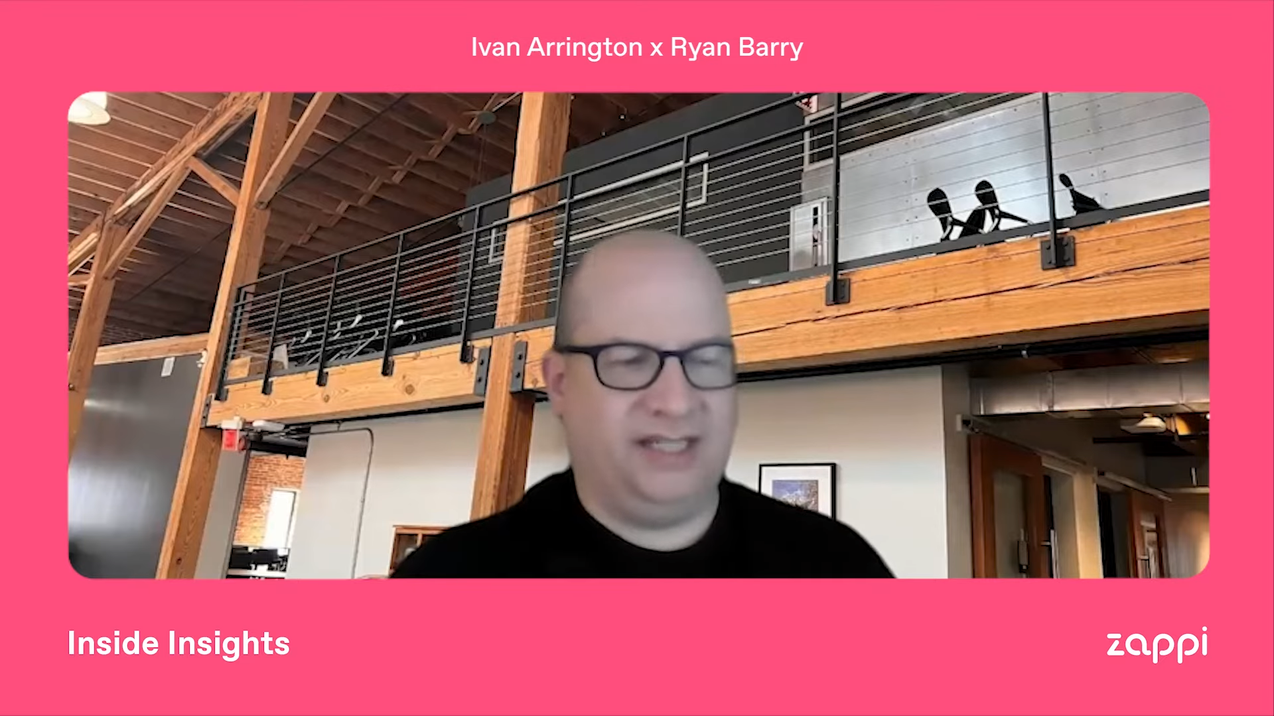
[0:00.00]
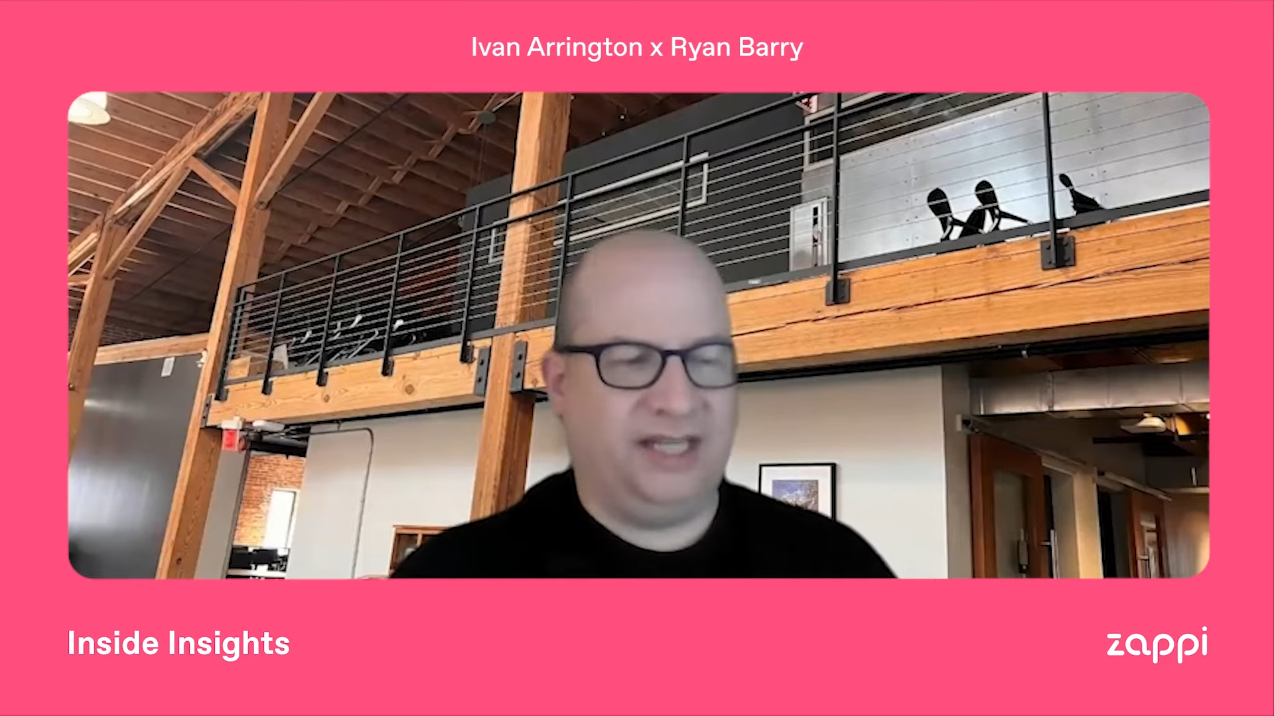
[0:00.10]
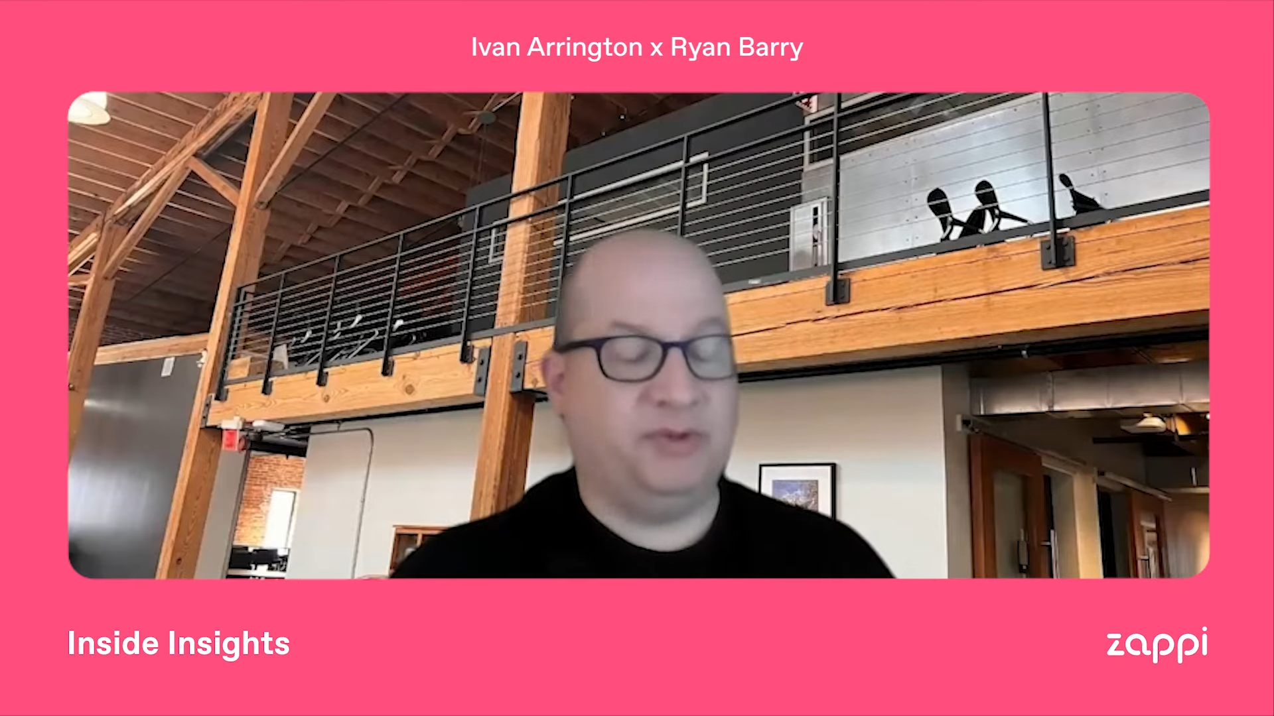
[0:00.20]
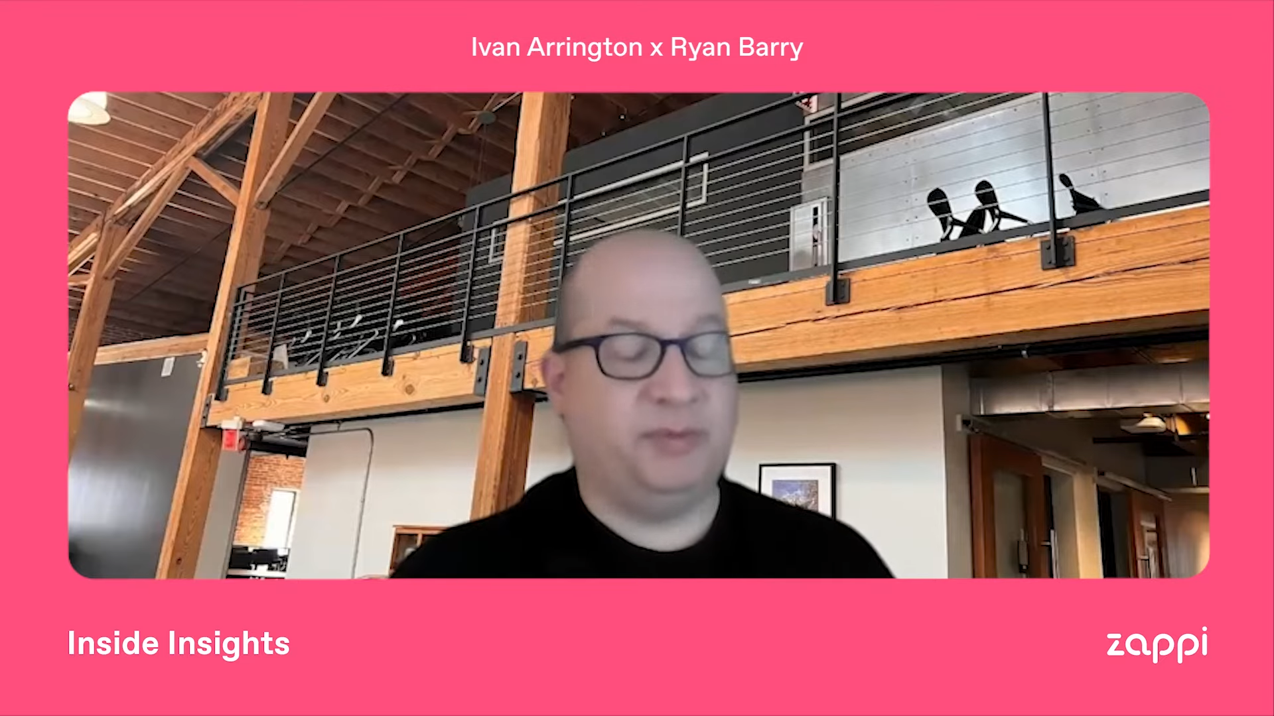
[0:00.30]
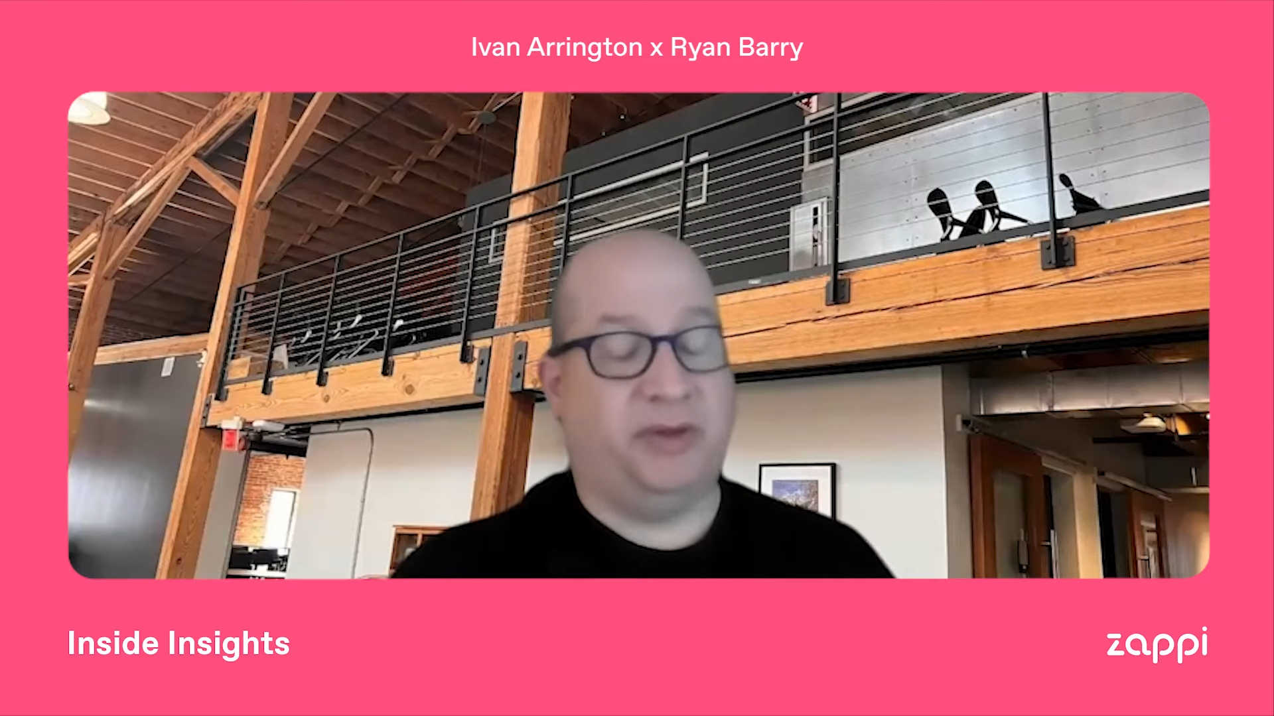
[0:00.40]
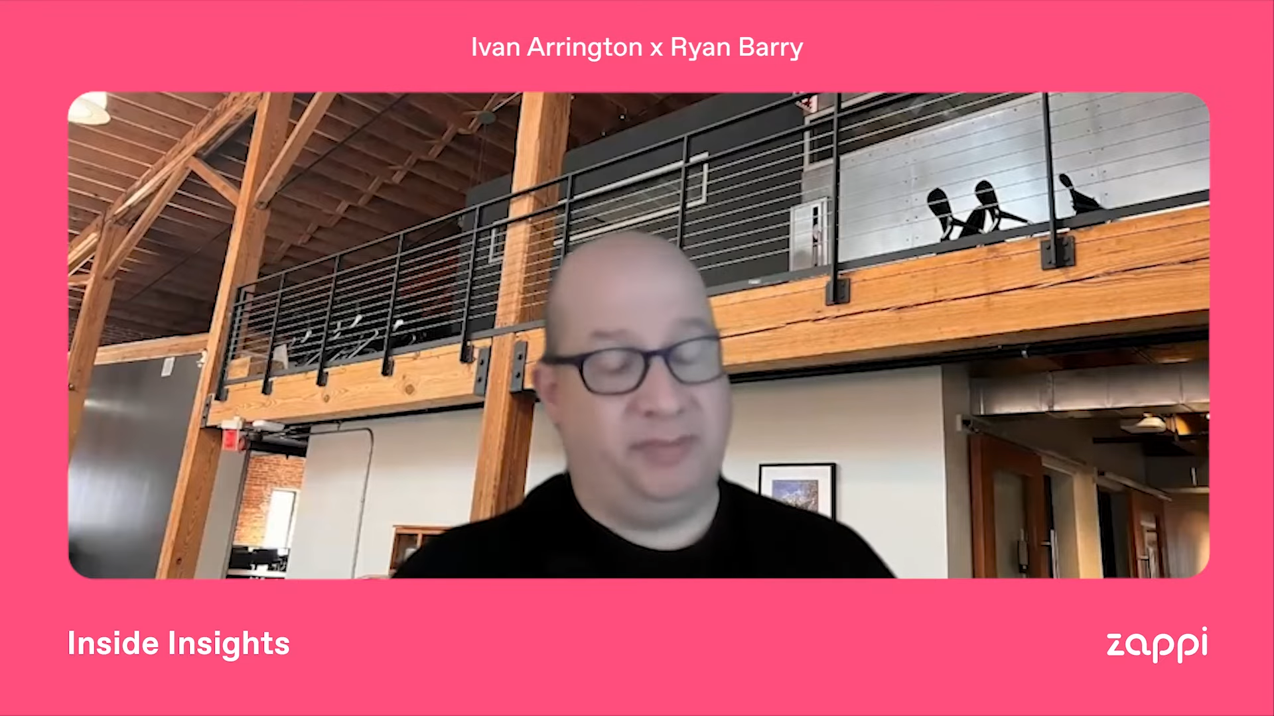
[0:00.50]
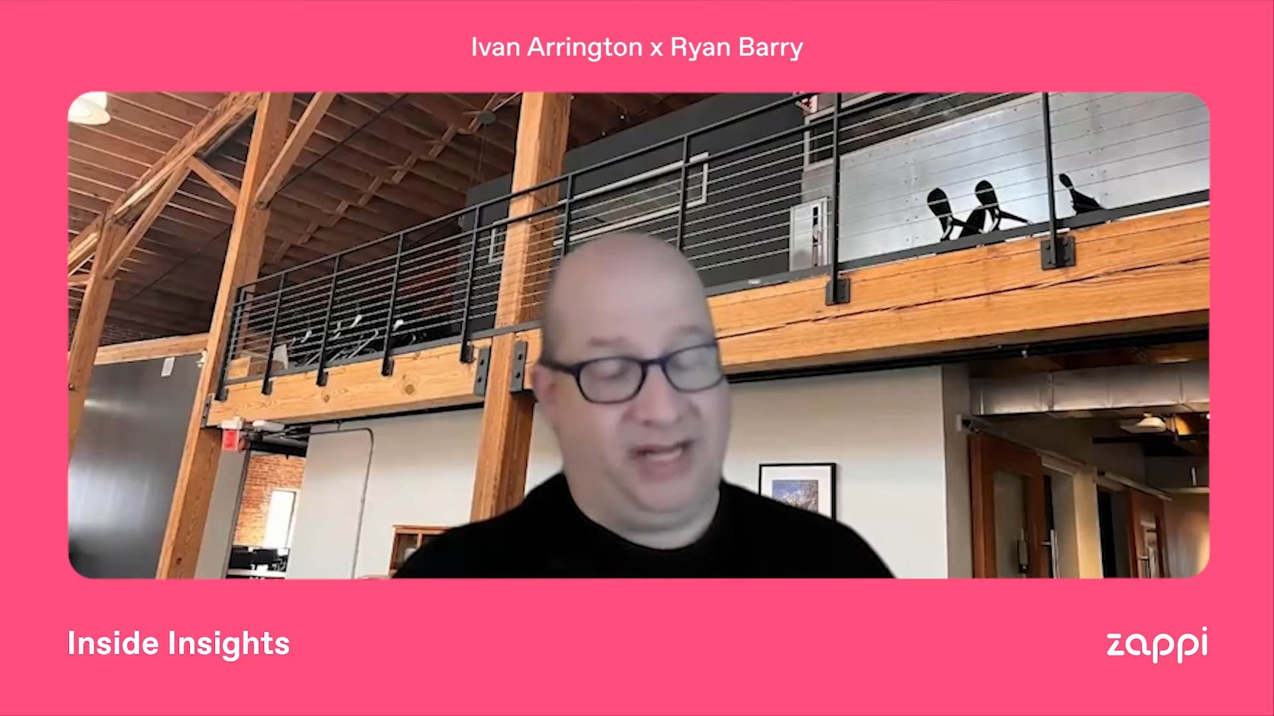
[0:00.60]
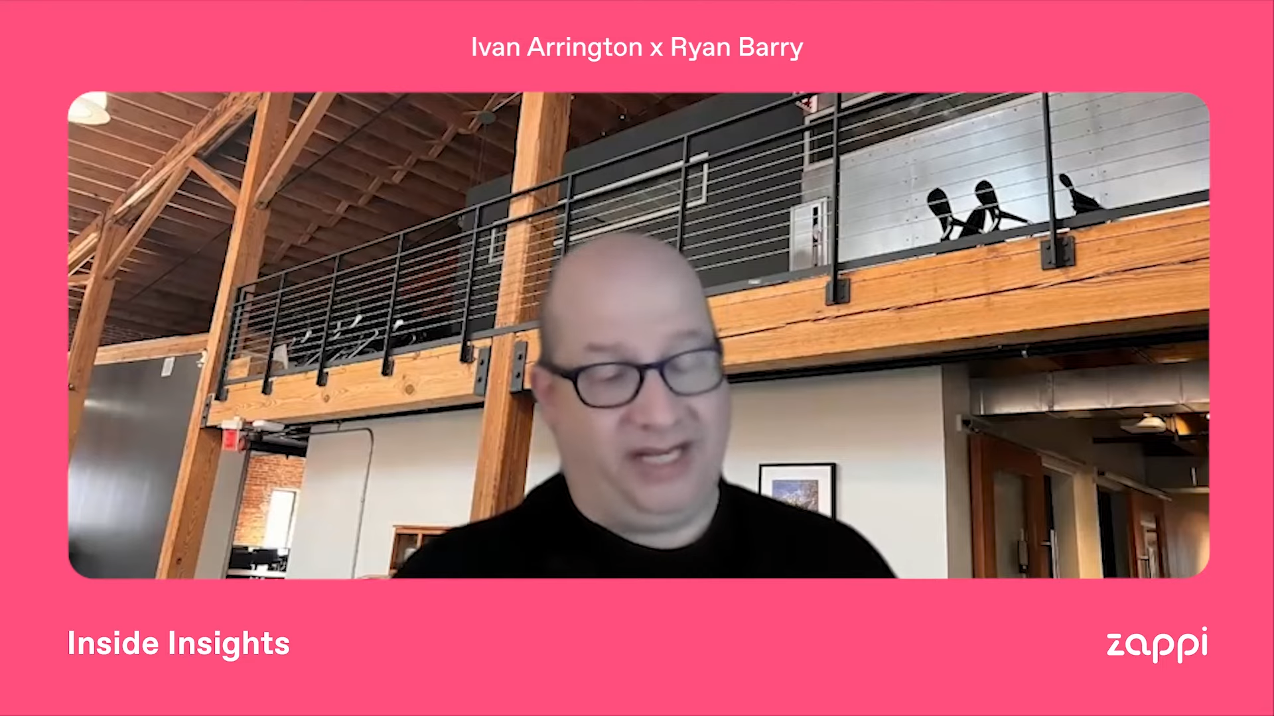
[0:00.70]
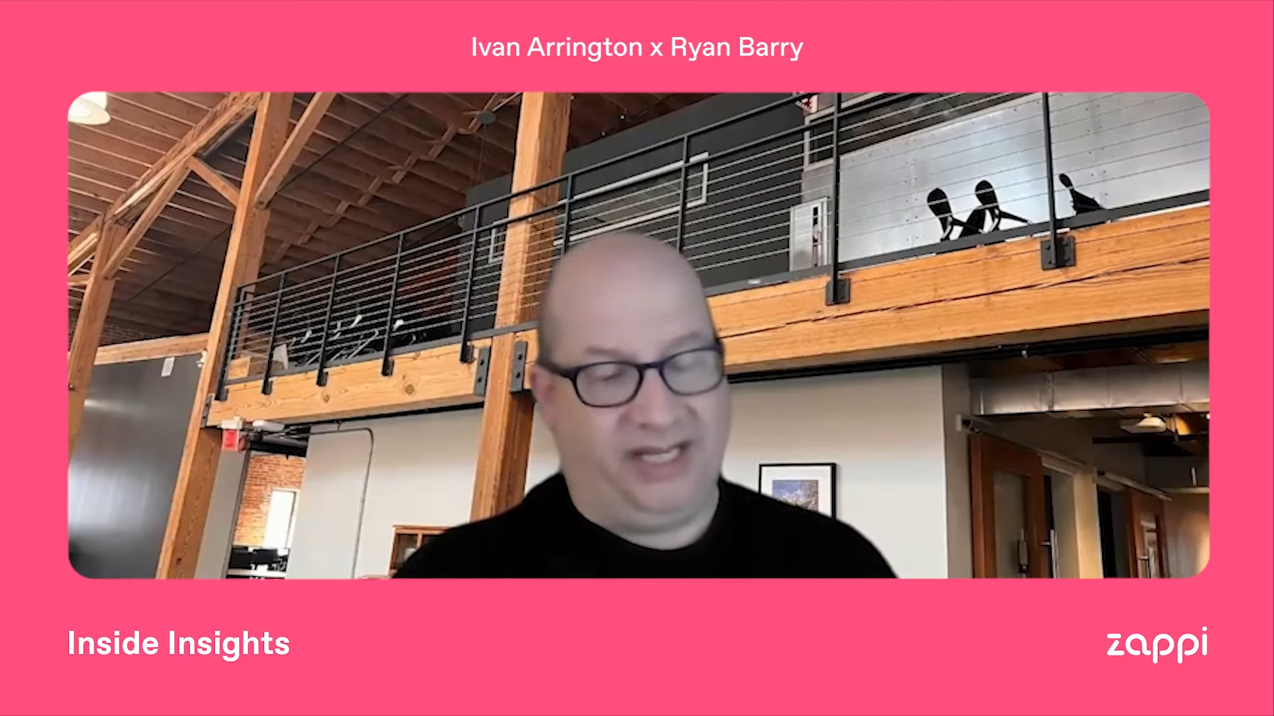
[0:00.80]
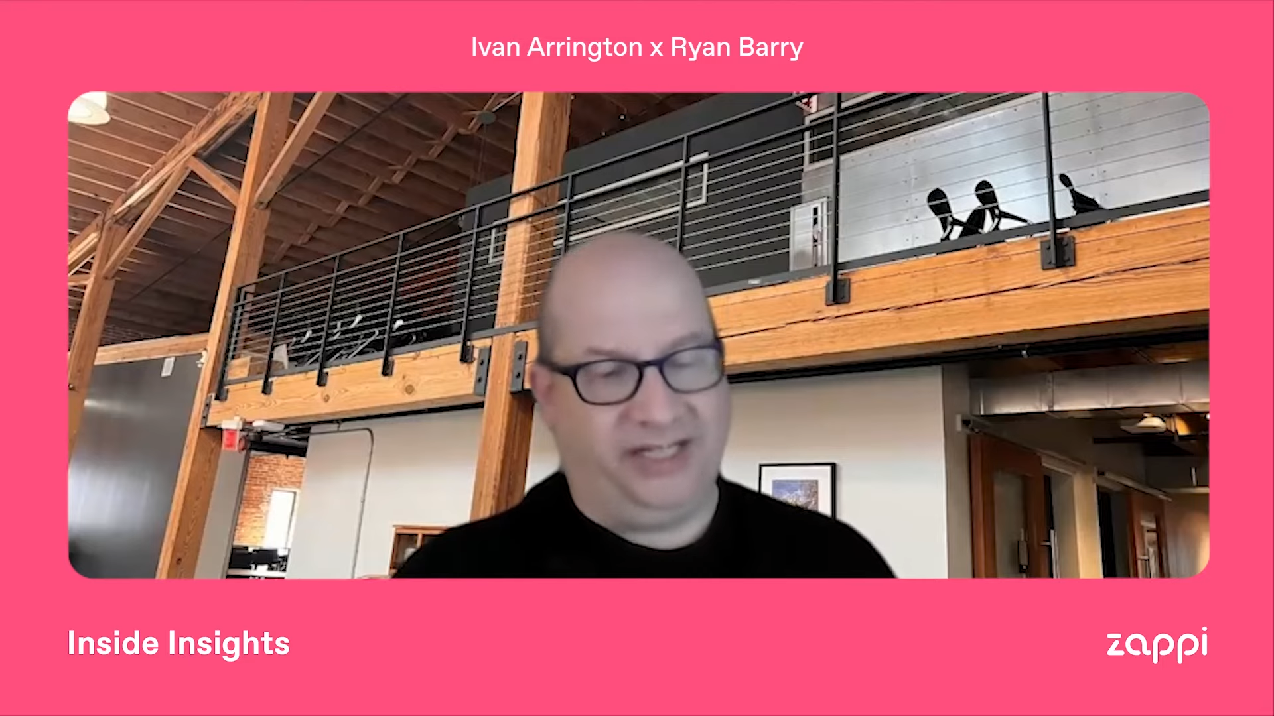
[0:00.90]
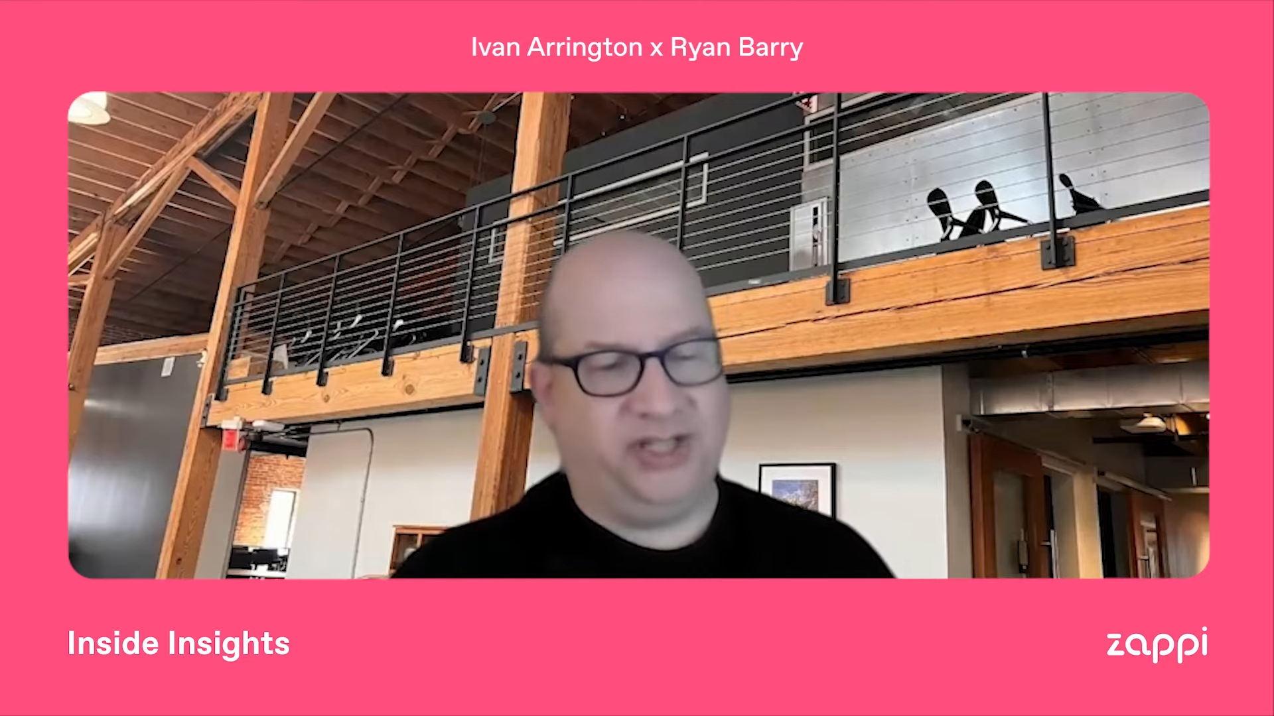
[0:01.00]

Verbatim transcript: and he was probably my